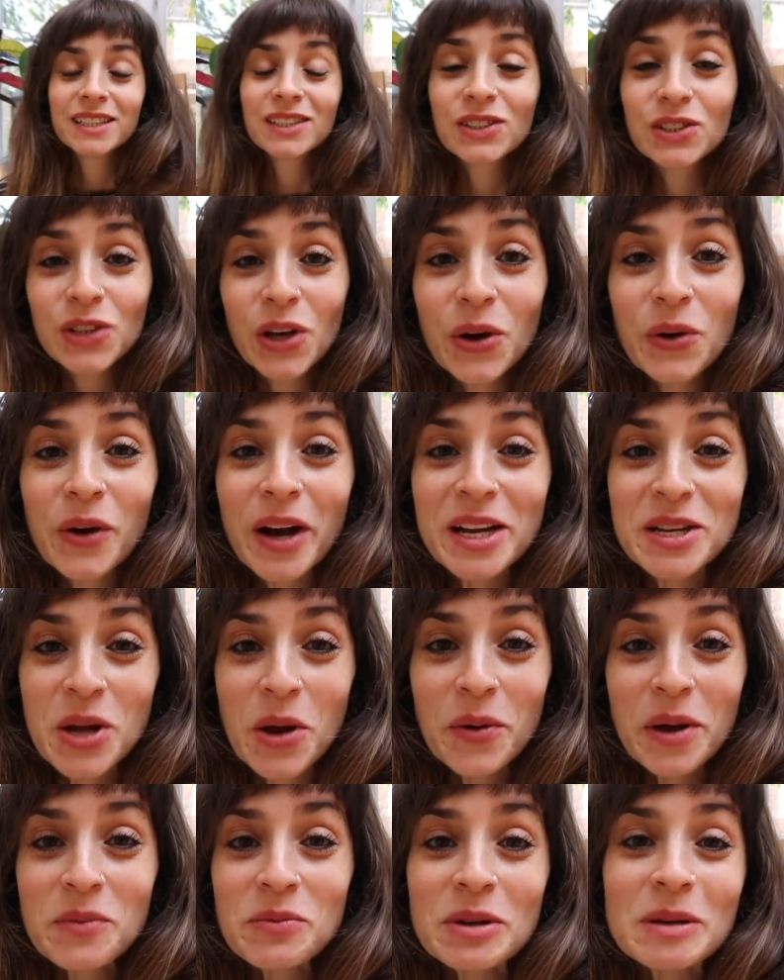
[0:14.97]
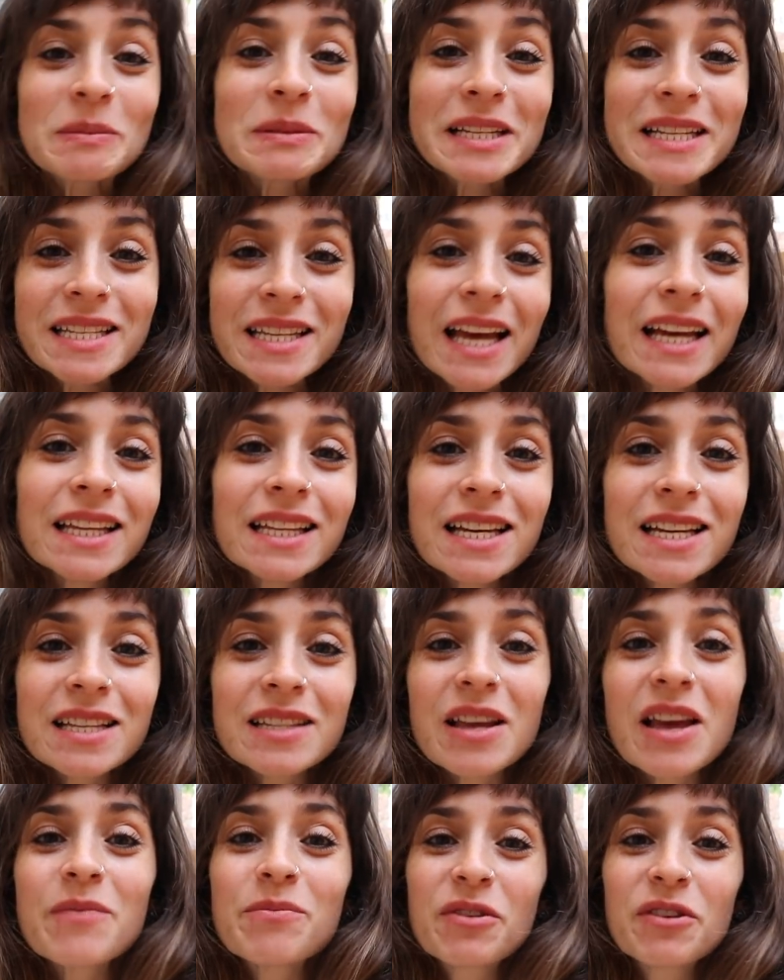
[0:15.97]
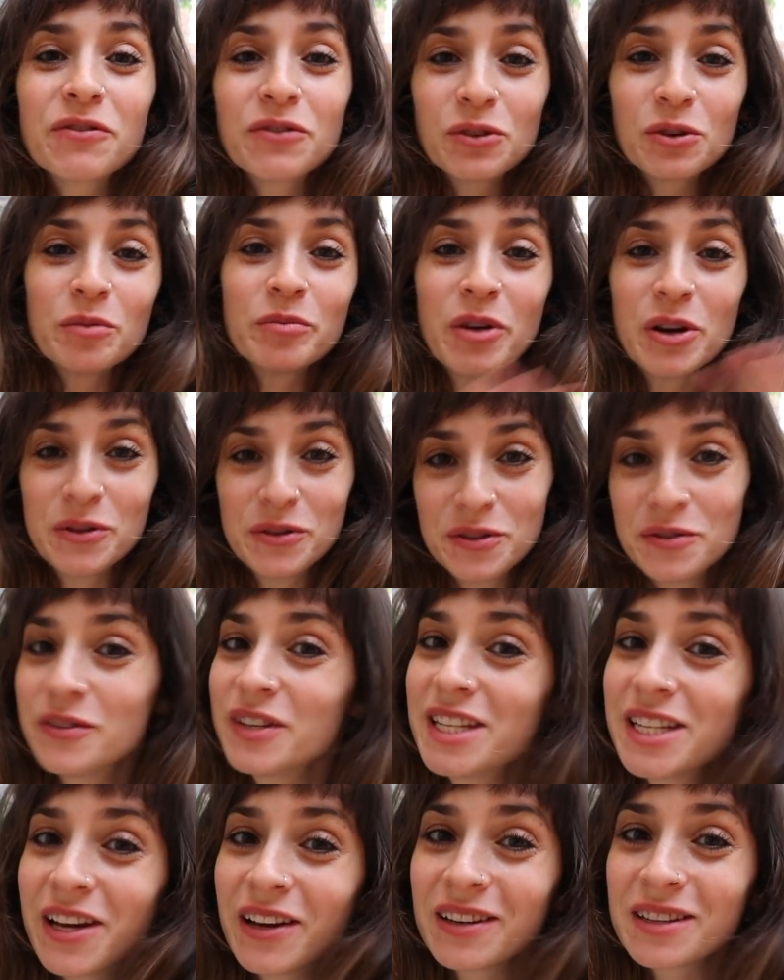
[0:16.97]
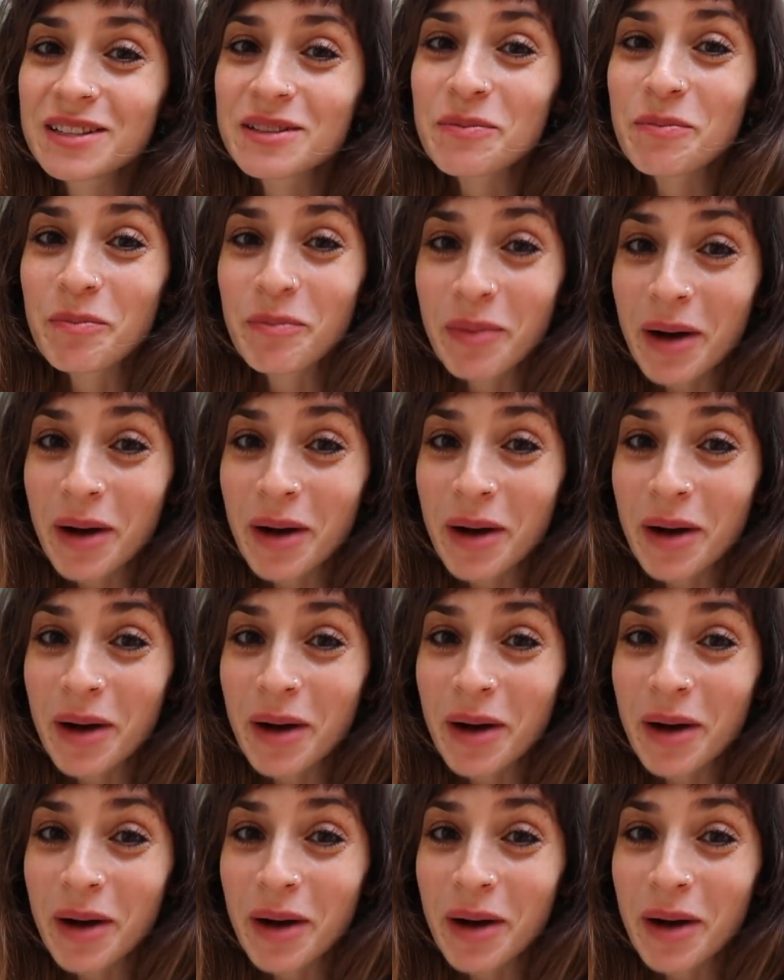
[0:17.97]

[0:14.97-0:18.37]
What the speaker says: So, I know I probably say this before most videos,